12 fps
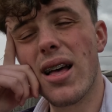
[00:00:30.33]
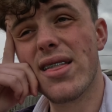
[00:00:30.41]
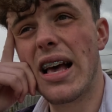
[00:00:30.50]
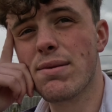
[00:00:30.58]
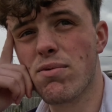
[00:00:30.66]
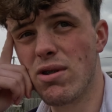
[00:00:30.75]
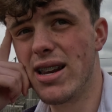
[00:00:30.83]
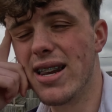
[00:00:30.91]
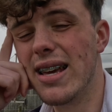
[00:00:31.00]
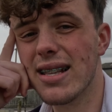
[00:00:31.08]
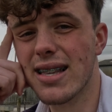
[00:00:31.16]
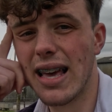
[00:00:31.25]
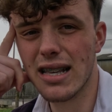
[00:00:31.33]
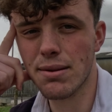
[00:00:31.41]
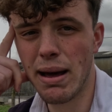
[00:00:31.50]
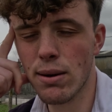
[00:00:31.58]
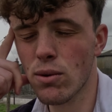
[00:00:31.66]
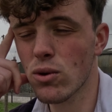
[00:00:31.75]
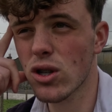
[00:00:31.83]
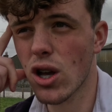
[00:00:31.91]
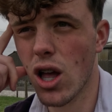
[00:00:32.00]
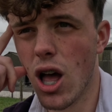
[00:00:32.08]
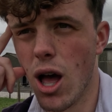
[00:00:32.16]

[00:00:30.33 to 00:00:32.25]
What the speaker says: desperately need to get some animals.